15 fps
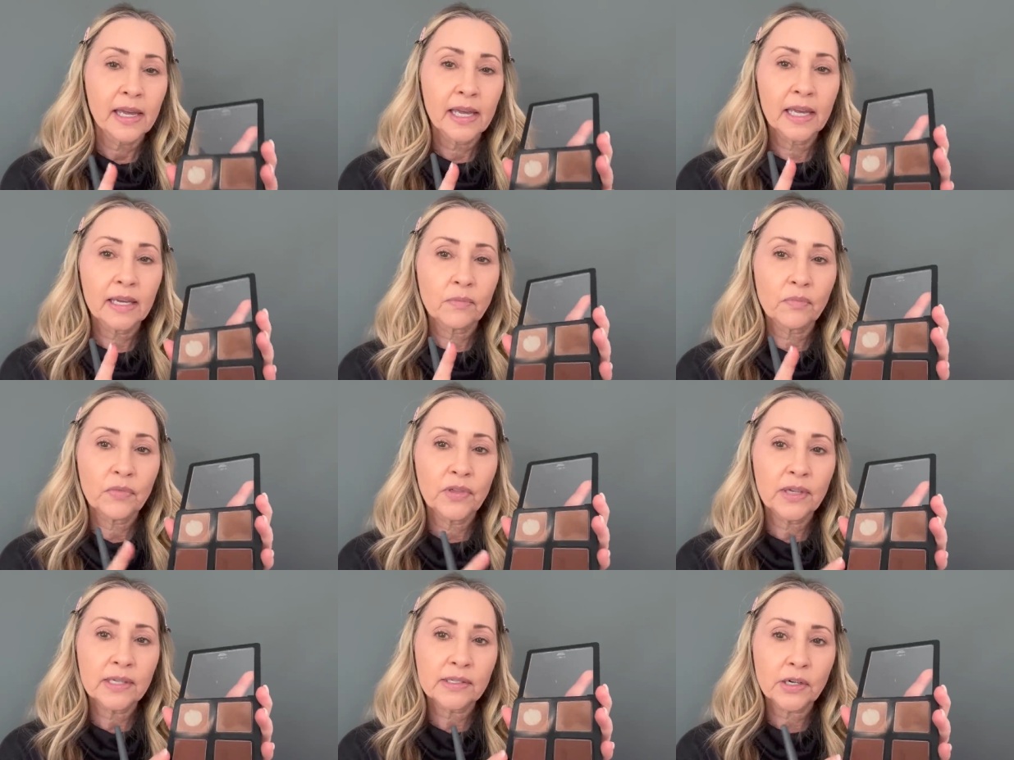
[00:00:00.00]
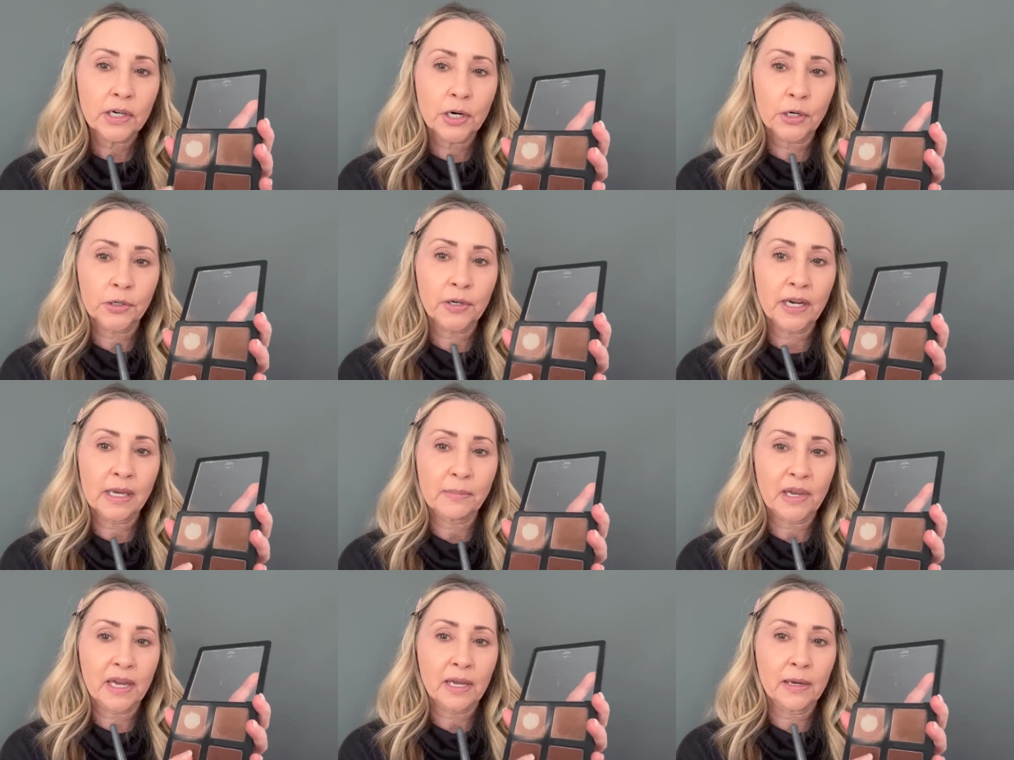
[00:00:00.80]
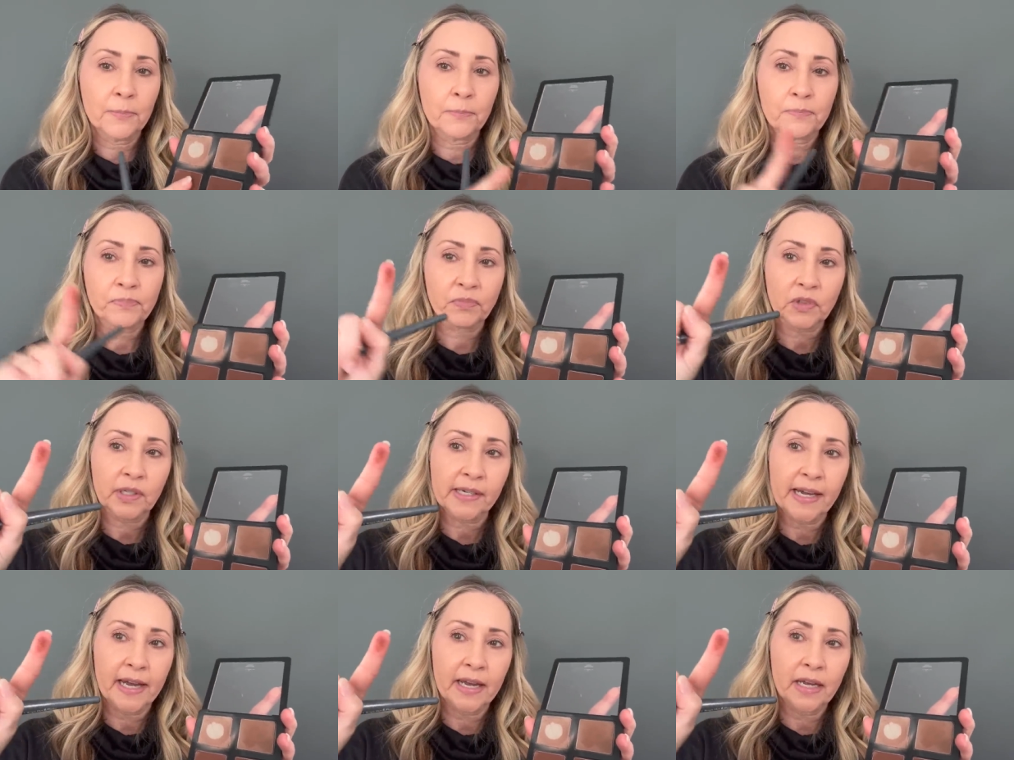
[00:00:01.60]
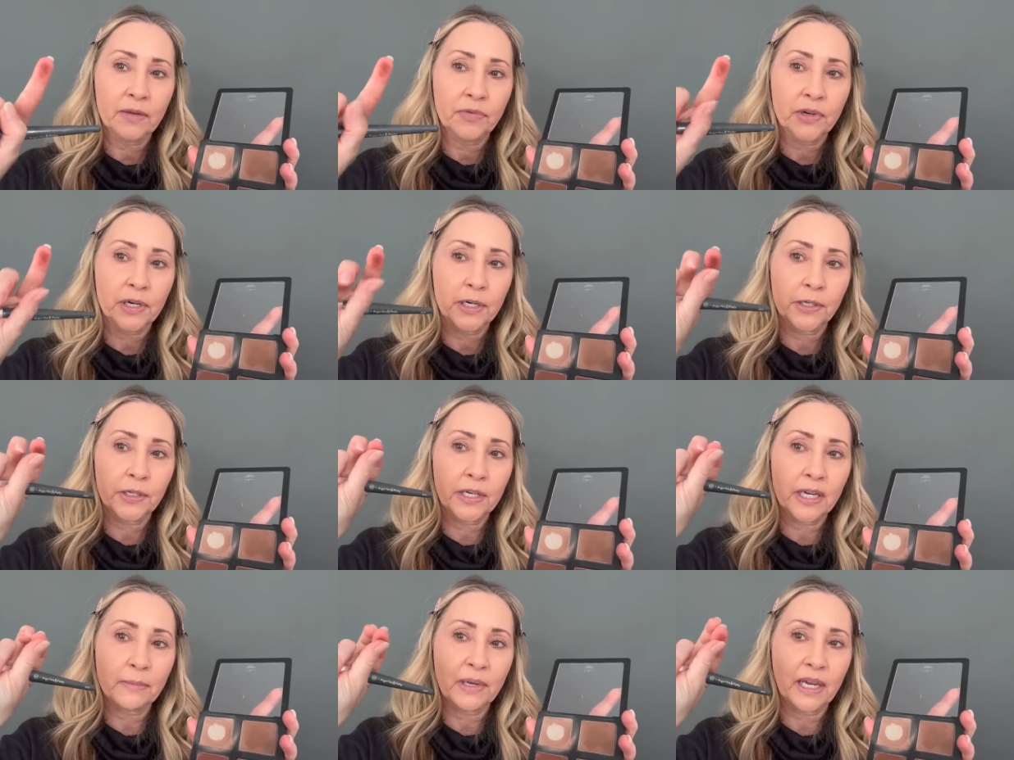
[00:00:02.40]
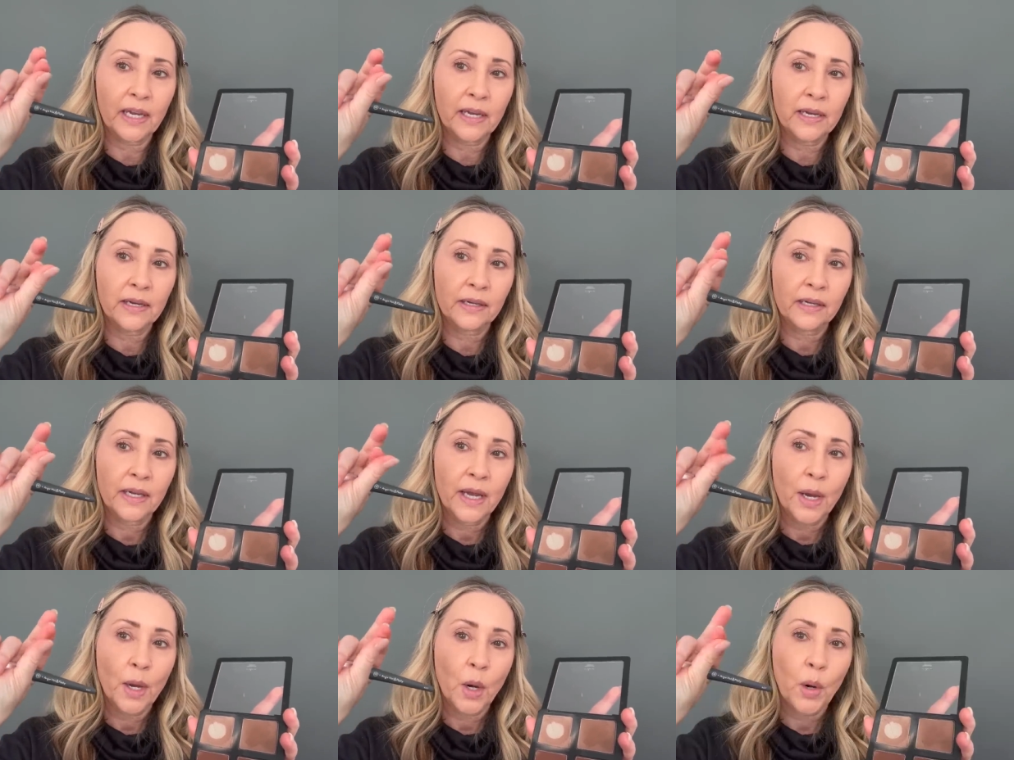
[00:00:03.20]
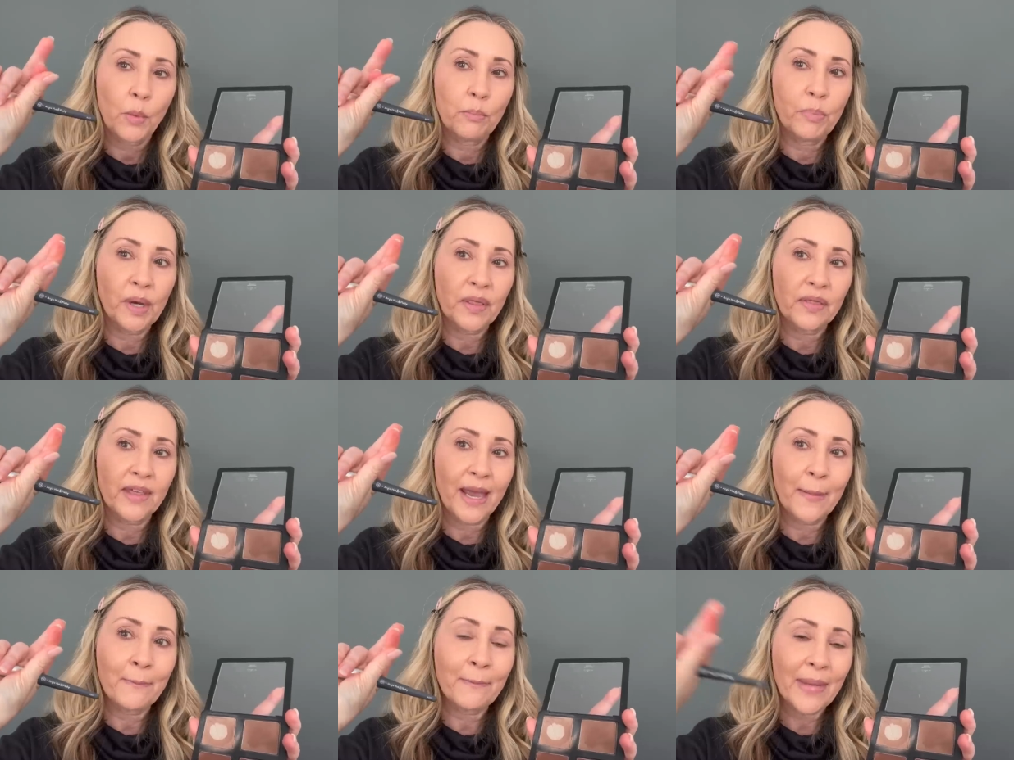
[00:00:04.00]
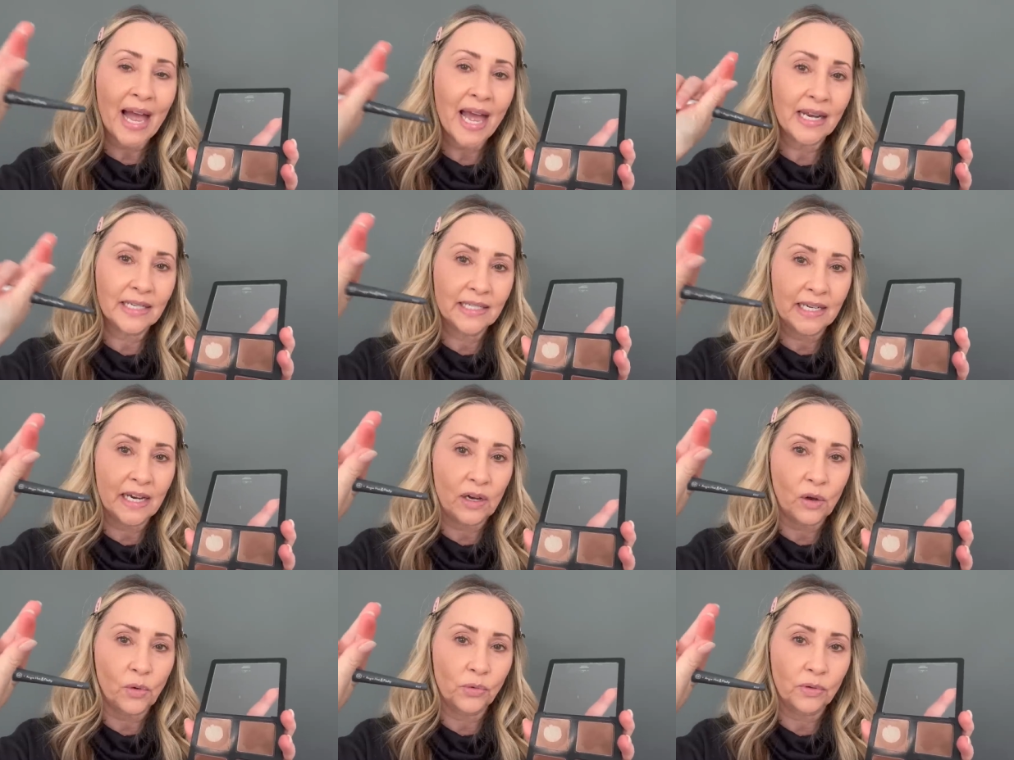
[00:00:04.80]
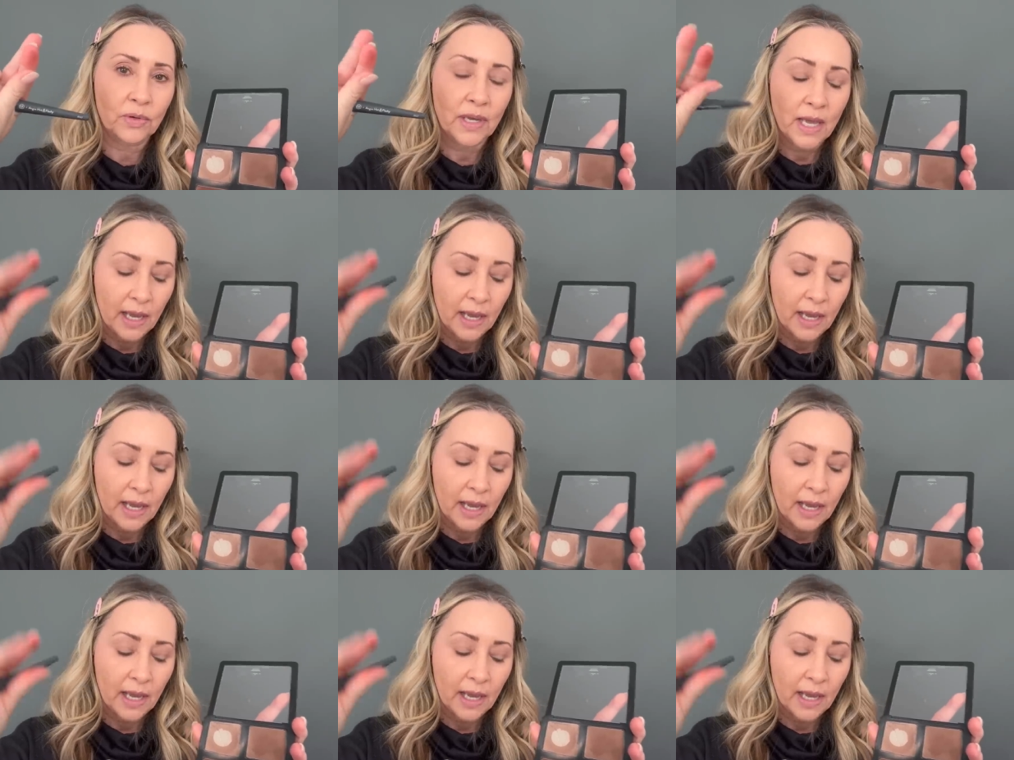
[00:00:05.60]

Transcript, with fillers: It, these are creamy, okay? They're creamy, but they matte down.